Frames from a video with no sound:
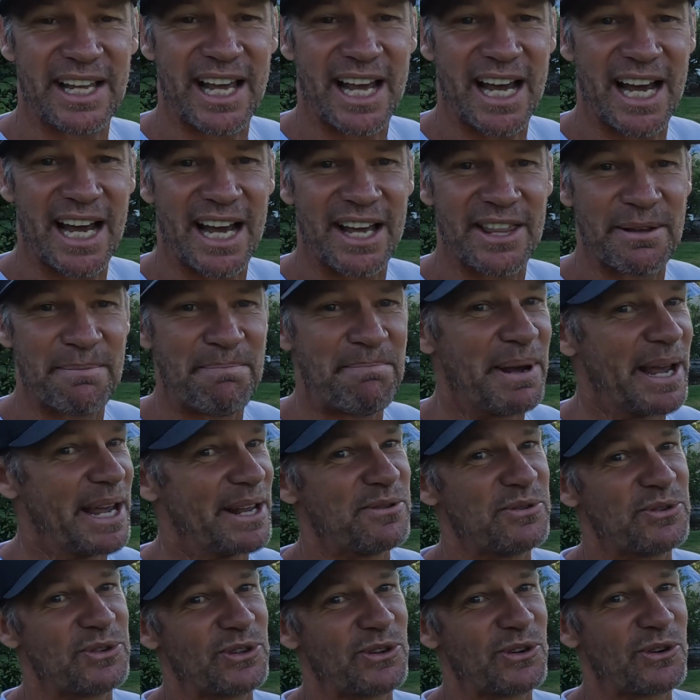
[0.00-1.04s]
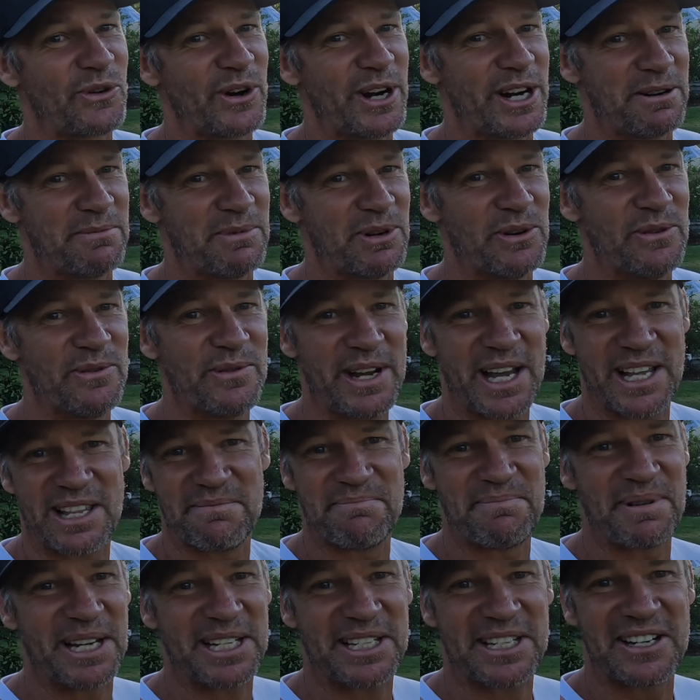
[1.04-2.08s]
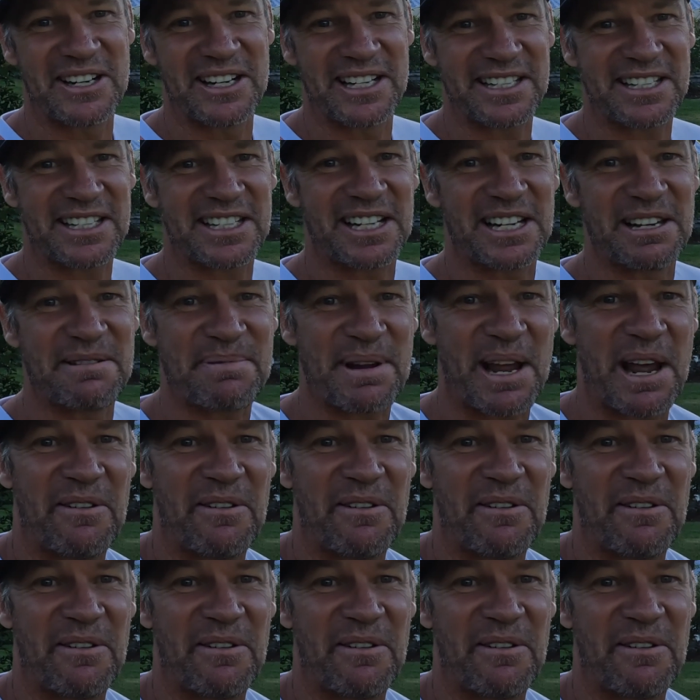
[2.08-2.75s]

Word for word: Uh, the bed was incredible. Had the best night's sleep